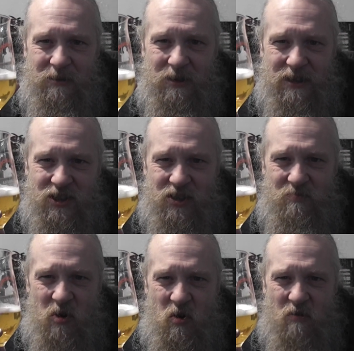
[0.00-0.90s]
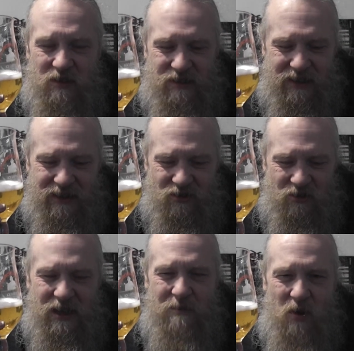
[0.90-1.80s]
Well, that's smooth. It's like it's
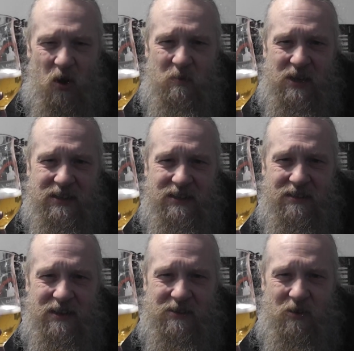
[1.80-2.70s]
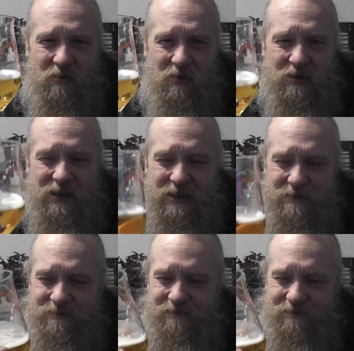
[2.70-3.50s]
got that marmalade thing going on, like.